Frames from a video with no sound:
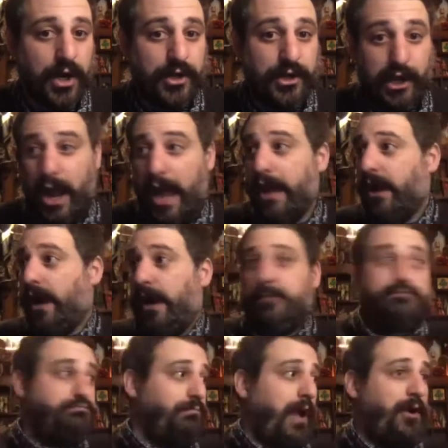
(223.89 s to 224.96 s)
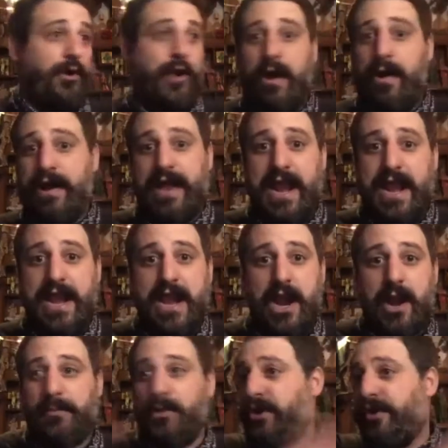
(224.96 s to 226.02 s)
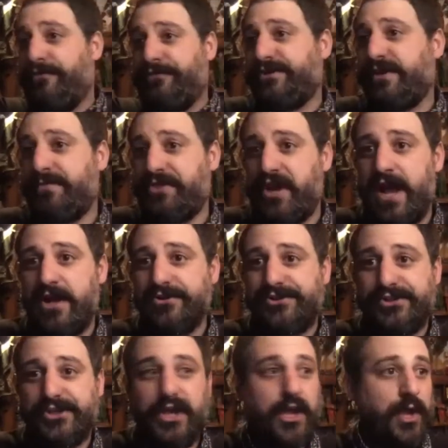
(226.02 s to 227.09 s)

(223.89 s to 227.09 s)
Like, I don't know how I got in here. I'm looking for something else.